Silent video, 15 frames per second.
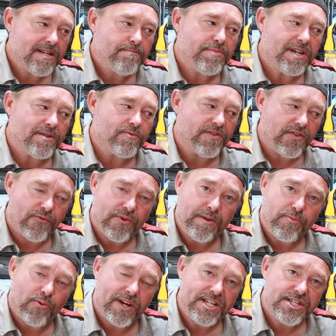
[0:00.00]
But with the
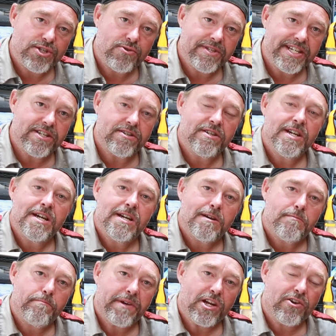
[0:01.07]
3.2 liter,
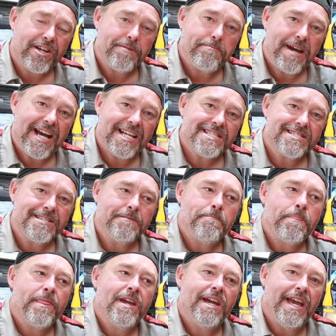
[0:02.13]
bigger capacity,
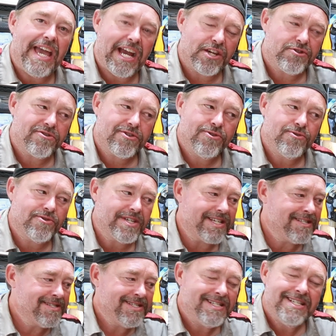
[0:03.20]
extra
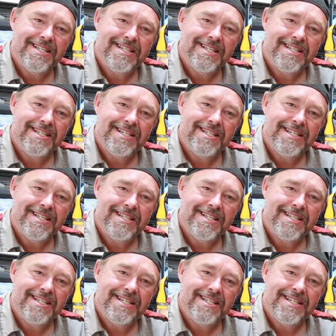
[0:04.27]
cooling,